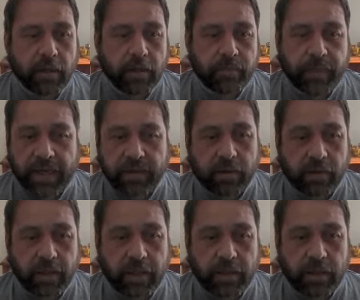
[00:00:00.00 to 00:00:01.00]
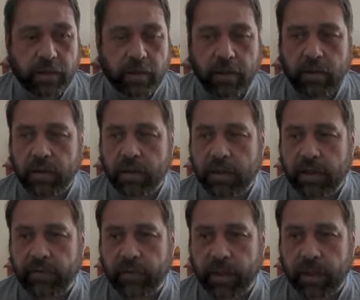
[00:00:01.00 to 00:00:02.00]
it's better and easier to use than it's
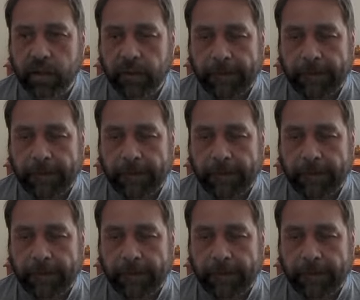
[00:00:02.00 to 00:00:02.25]
ever been.